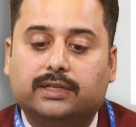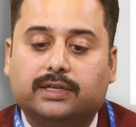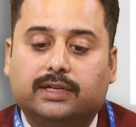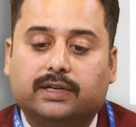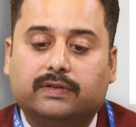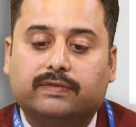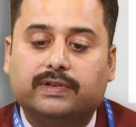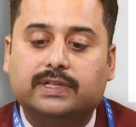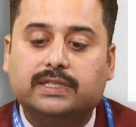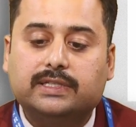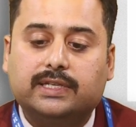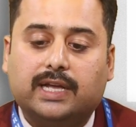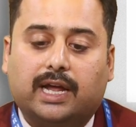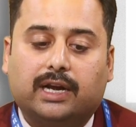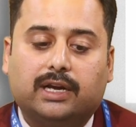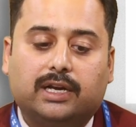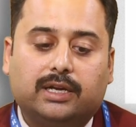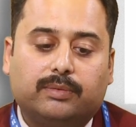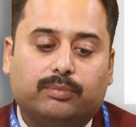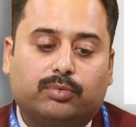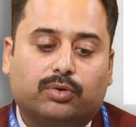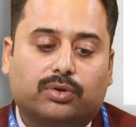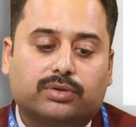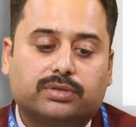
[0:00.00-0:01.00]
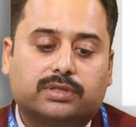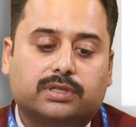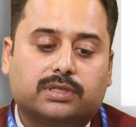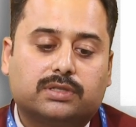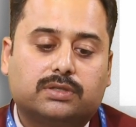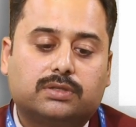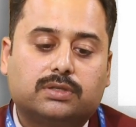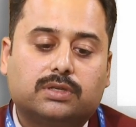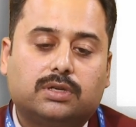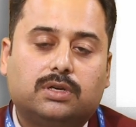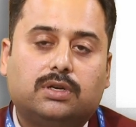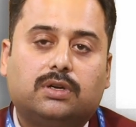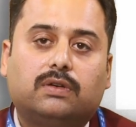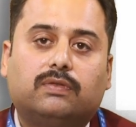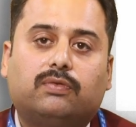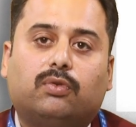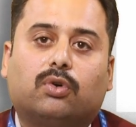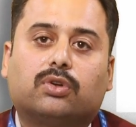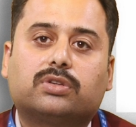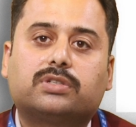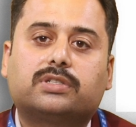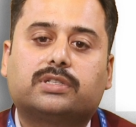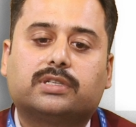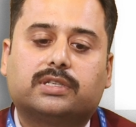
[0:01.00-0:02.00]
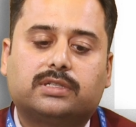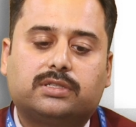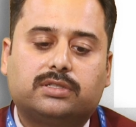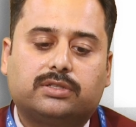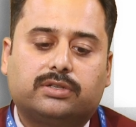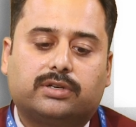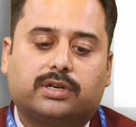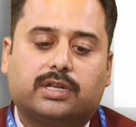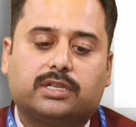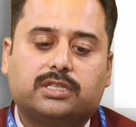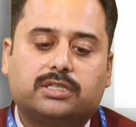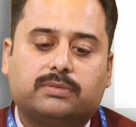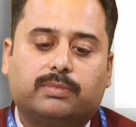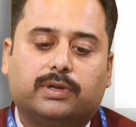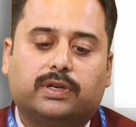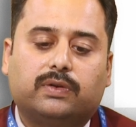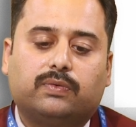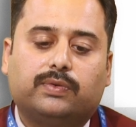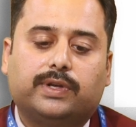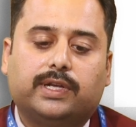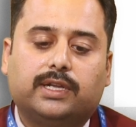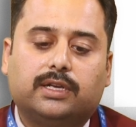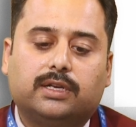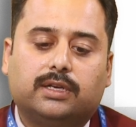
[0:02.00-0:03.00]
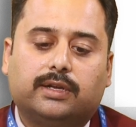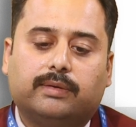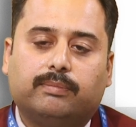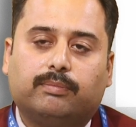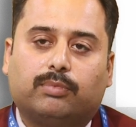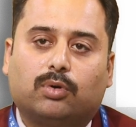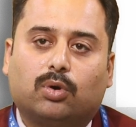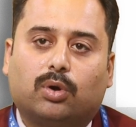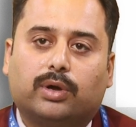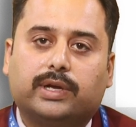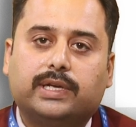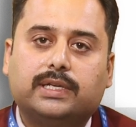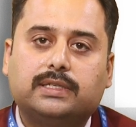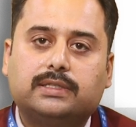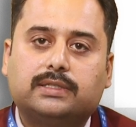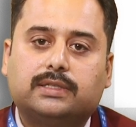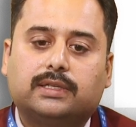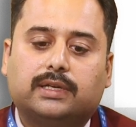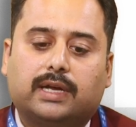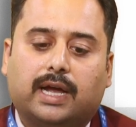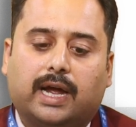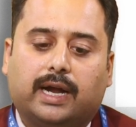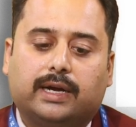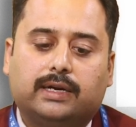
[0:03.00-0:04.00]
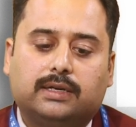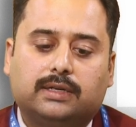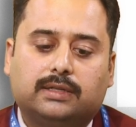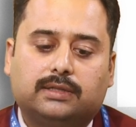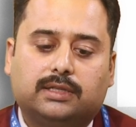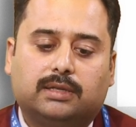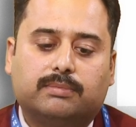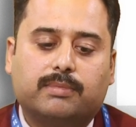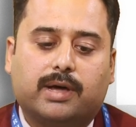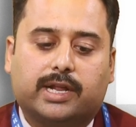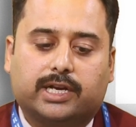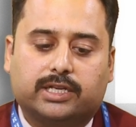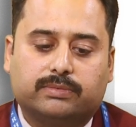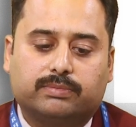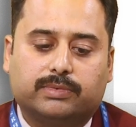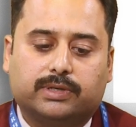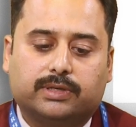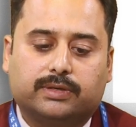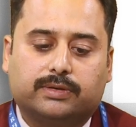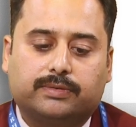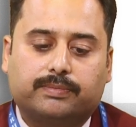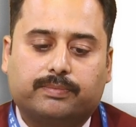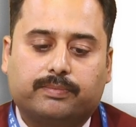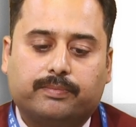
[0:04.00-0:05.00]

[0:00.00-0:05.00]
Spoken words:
grievance handling process fosters trust between employees and the management.